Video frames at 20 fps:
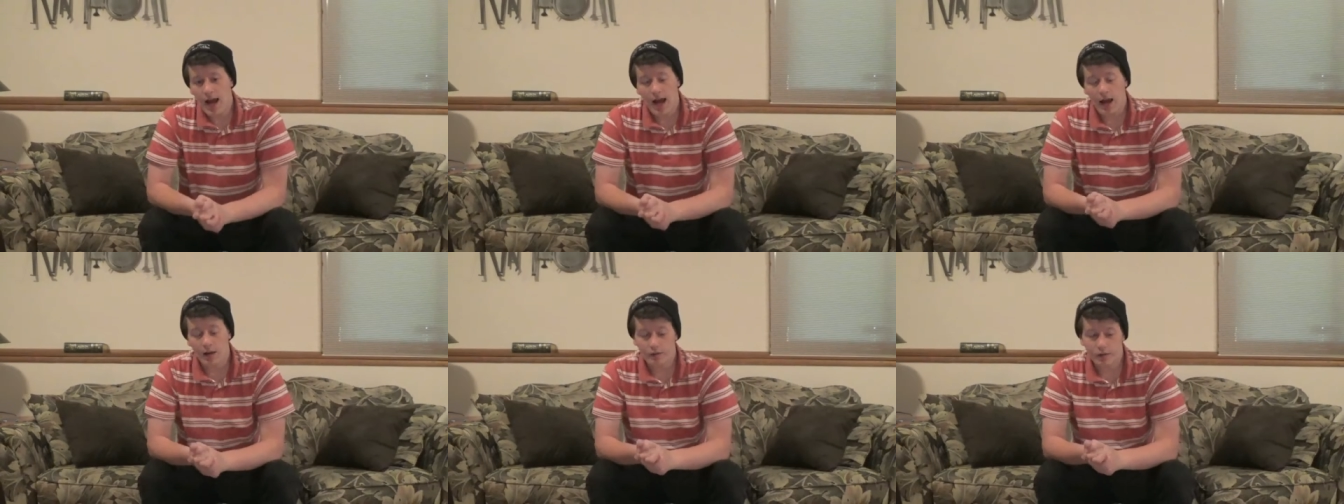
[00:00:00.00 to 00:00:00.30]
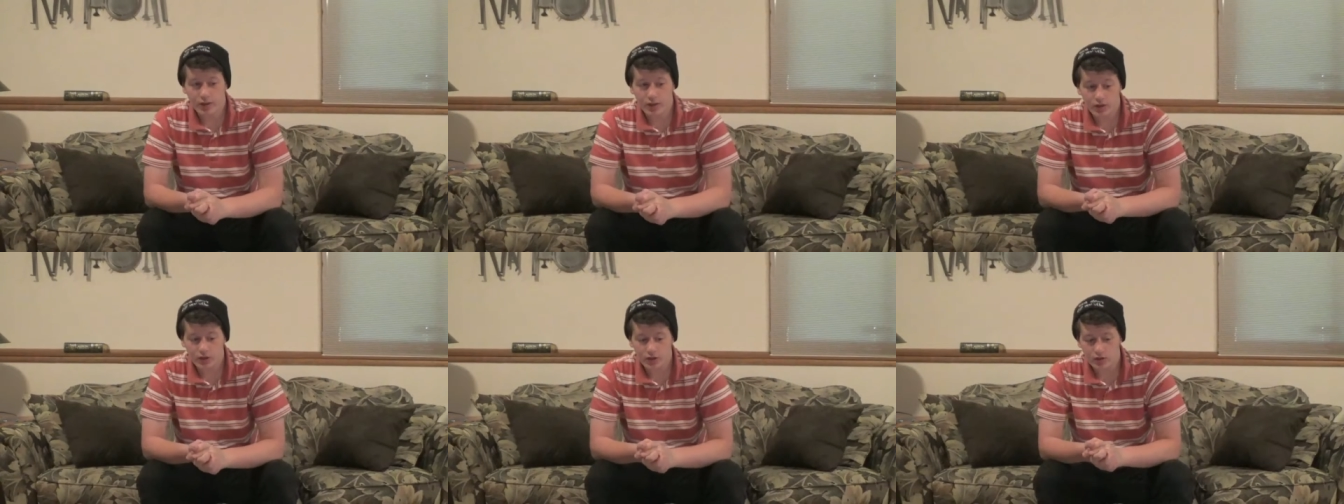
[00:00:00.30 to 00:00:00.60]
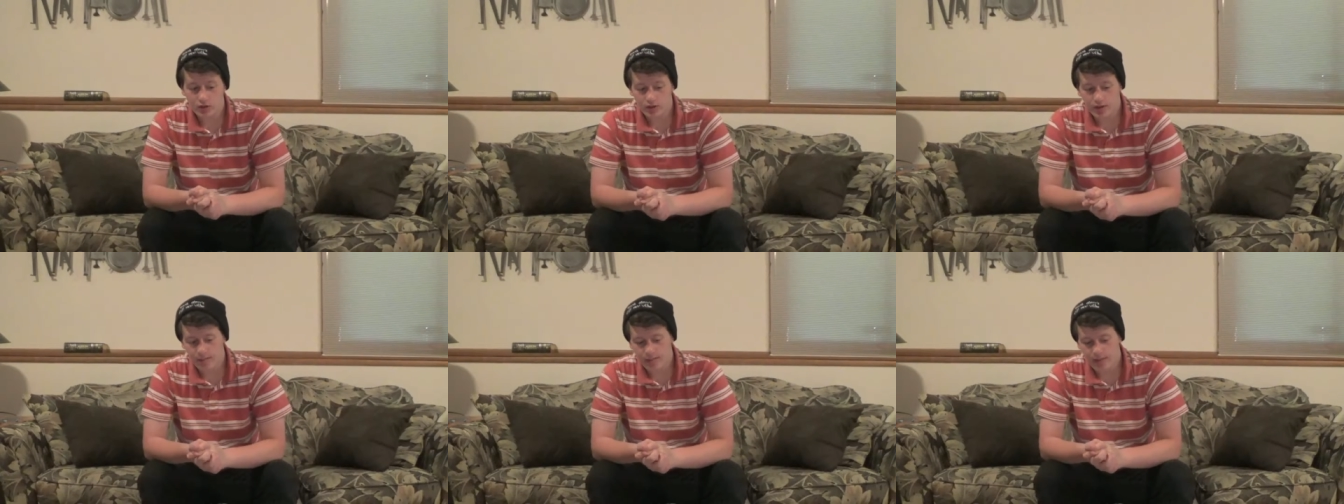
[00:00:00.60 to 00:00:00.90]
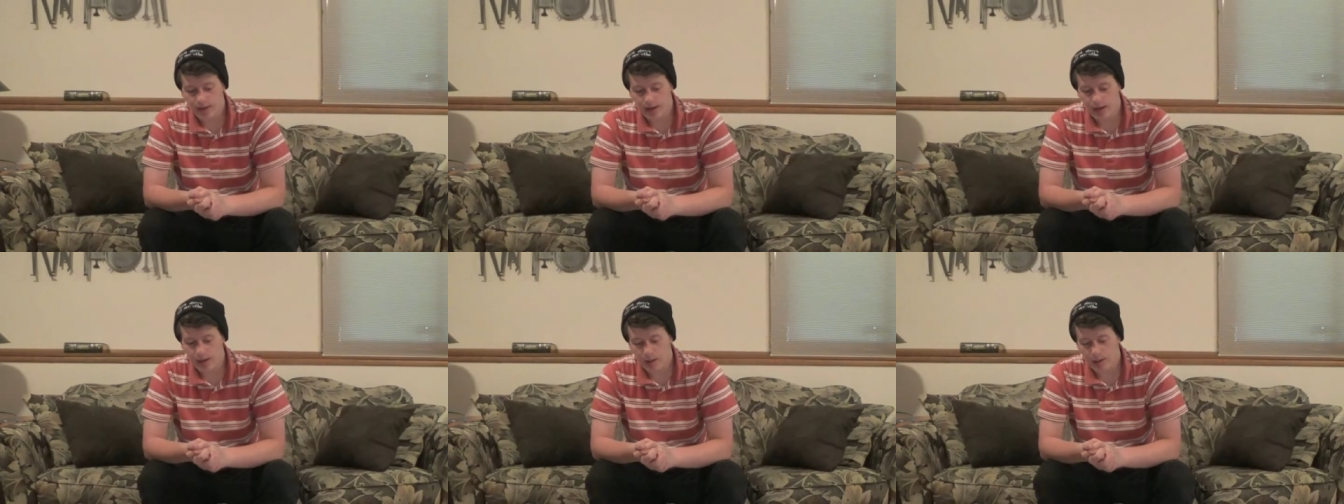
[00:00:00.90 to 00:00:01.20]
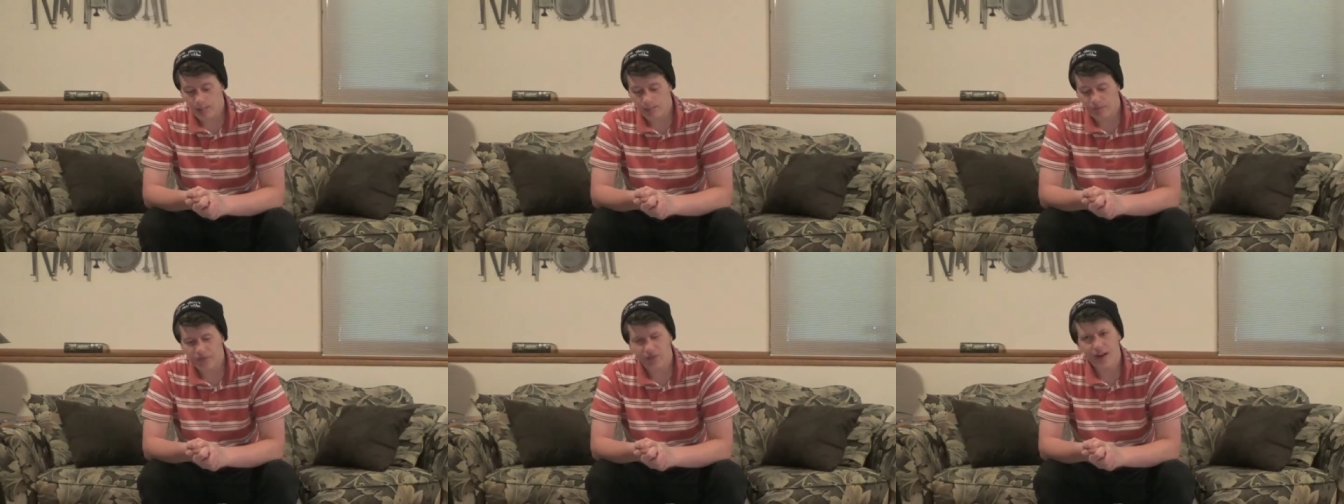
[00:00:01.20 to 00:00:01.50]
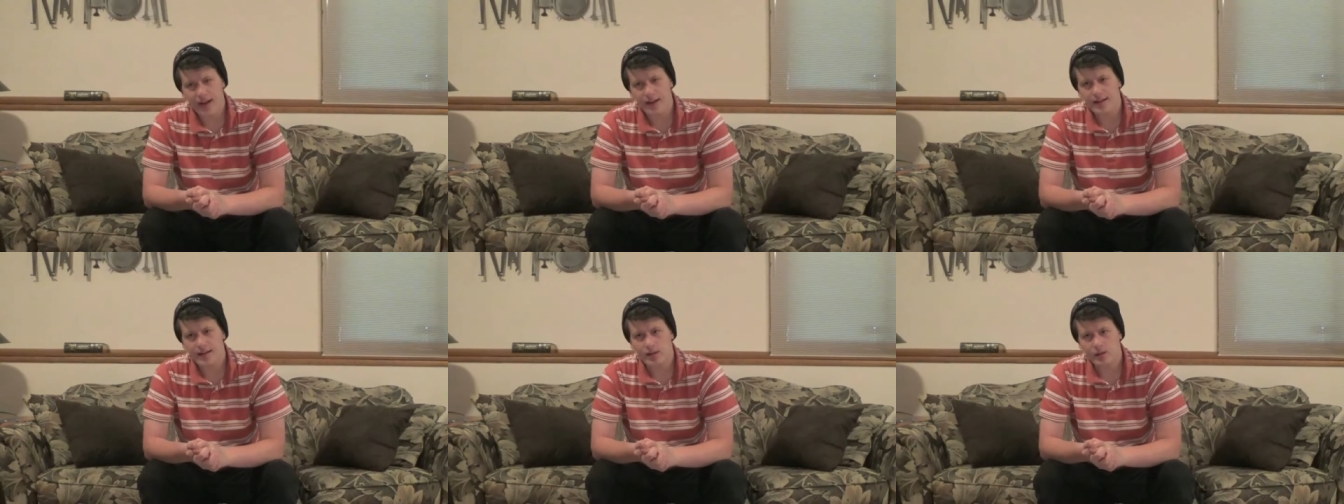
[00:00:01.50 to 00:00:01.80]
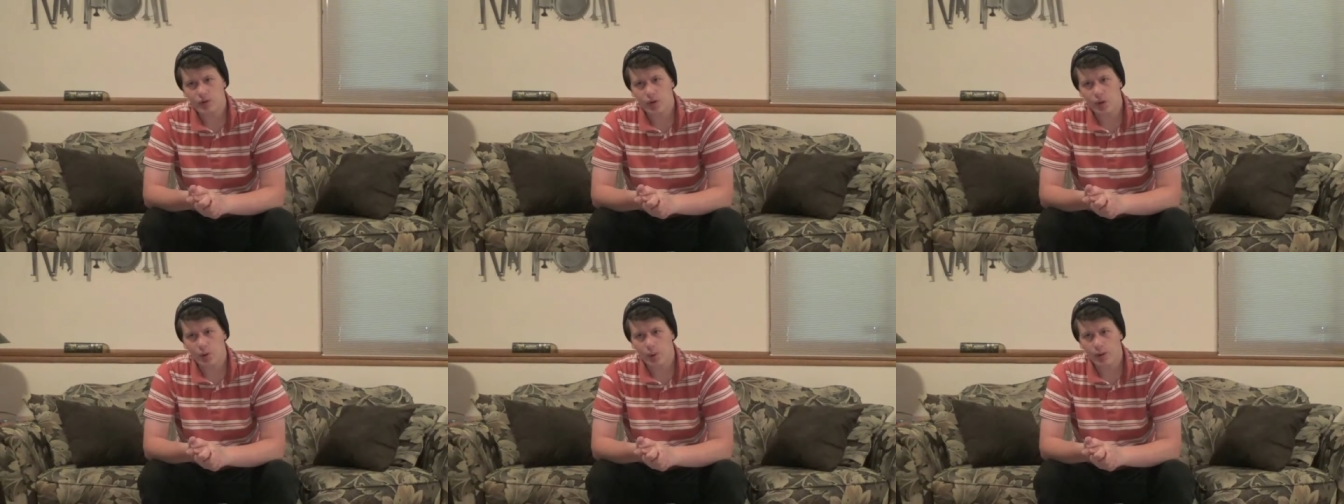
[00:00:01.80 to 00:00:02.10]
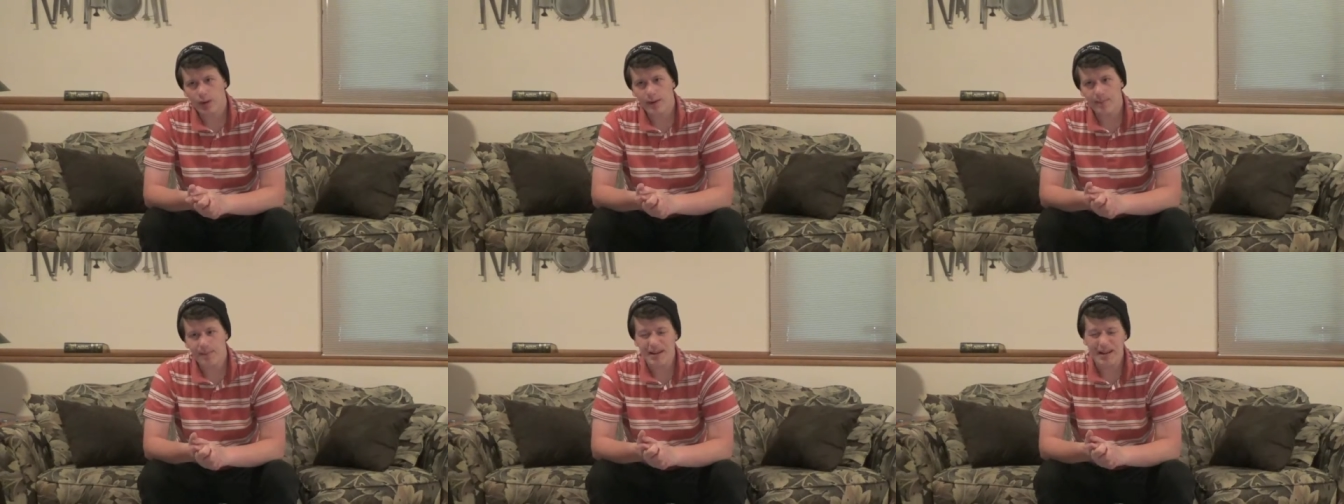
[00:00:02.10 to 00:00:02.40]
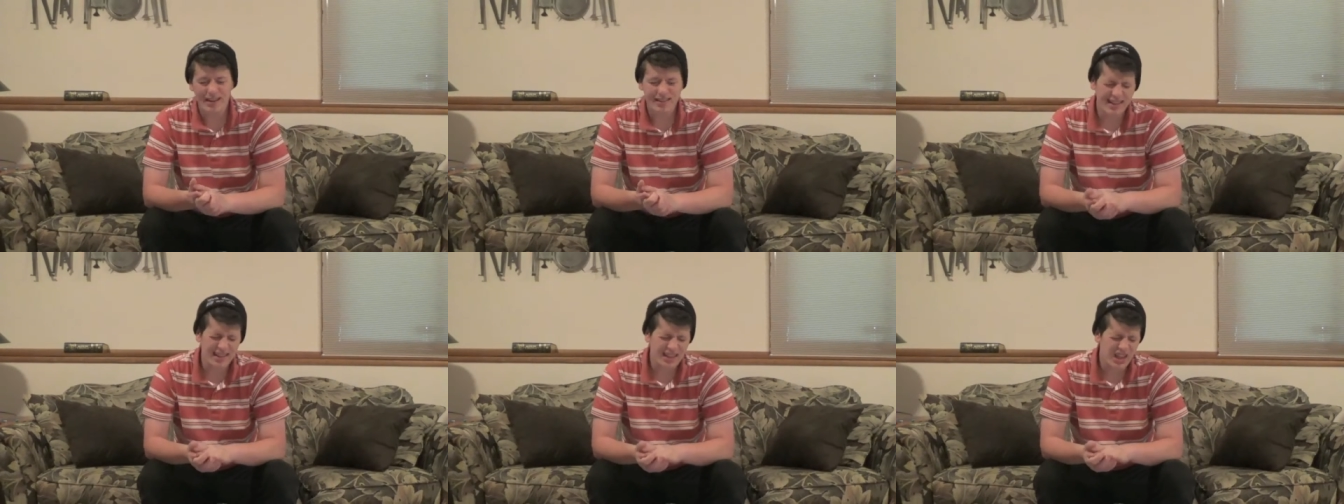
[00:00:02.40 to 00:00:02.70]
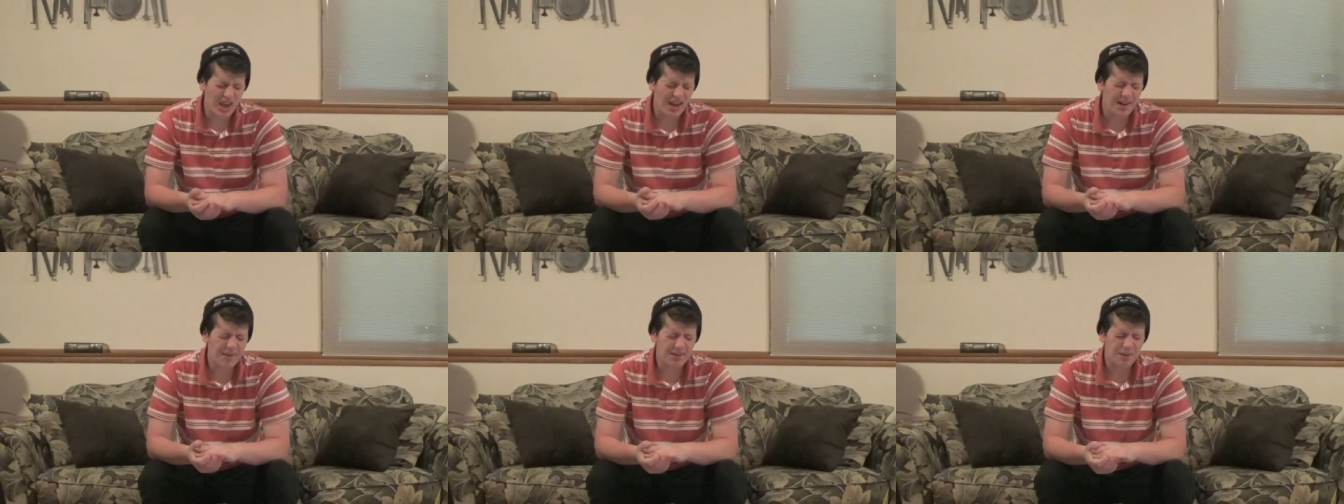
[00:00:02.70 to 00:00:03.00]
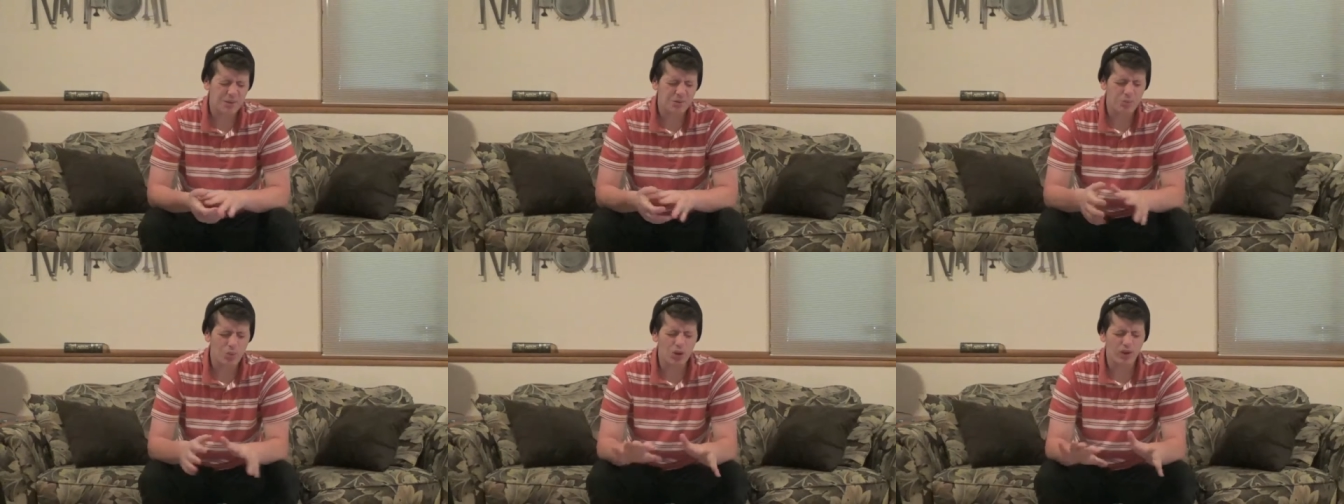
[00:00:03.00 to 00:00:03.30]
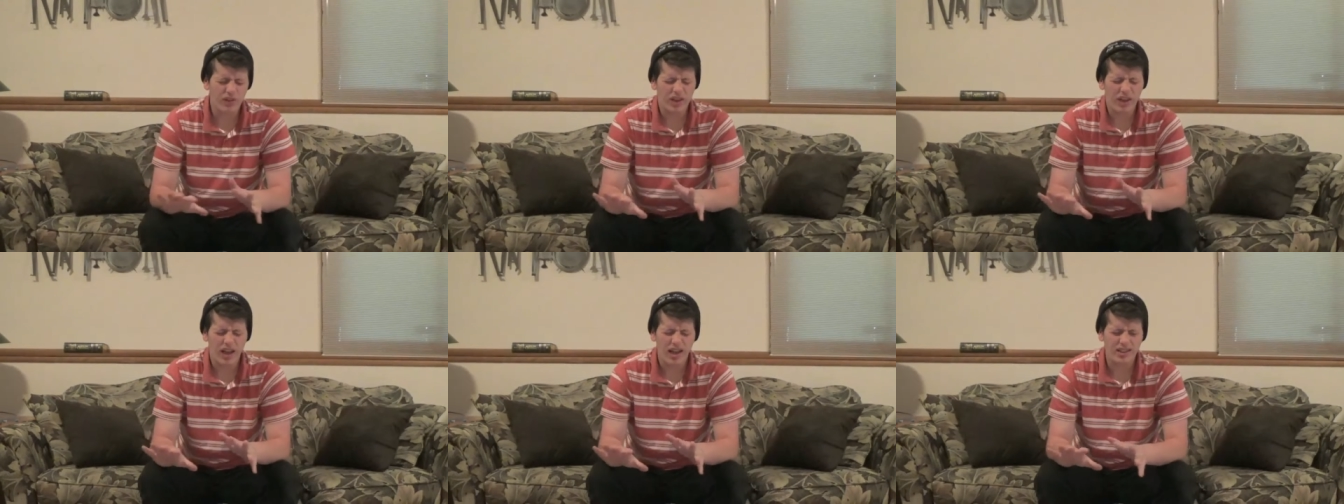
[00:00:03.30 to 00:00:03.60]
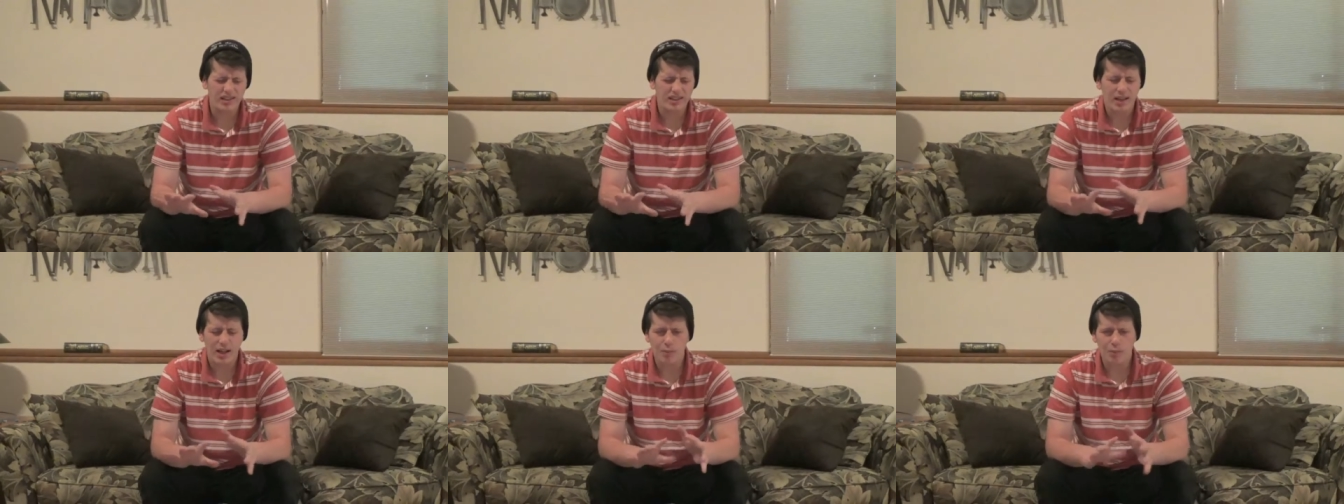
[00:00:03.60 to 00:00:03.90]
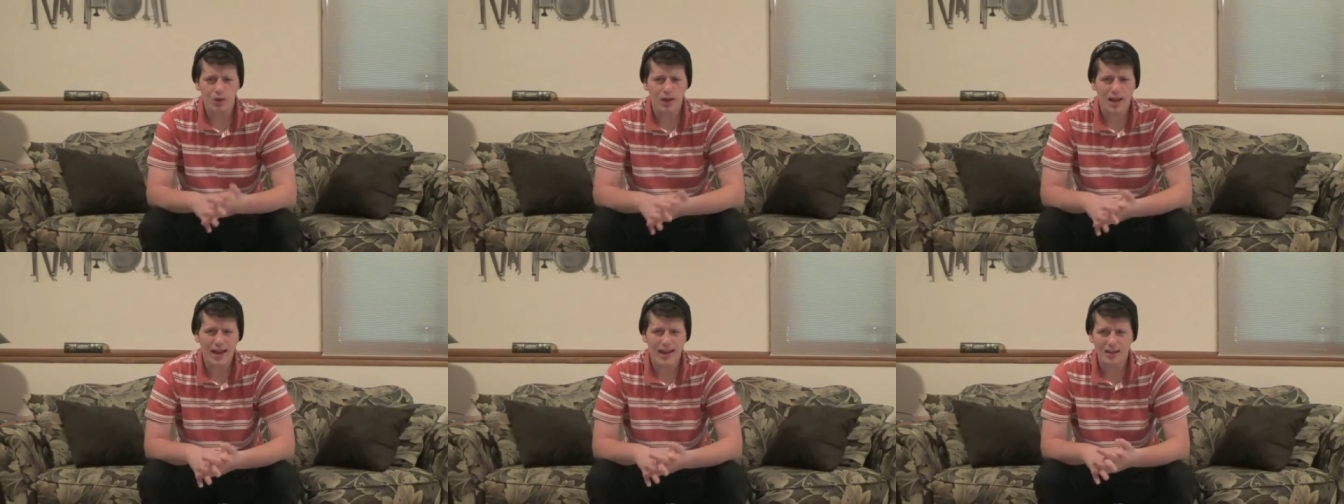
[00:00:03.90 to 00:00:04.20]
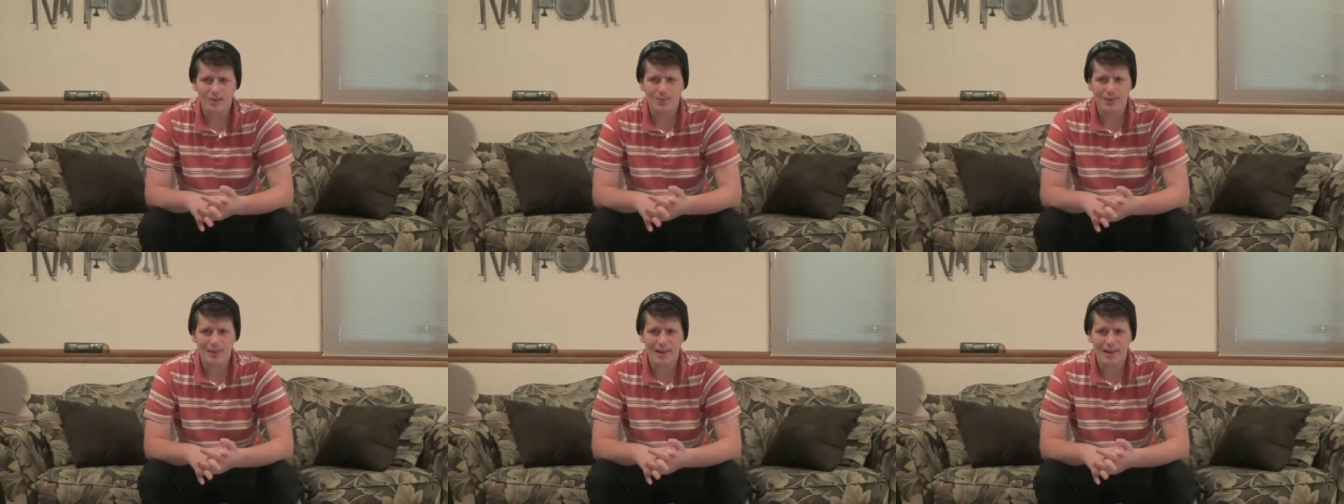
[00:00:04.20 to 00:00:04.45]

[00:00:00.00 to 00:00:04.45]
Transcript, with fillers: I was going to do something on Finding Dory because I thought it was more of an ensemble cast,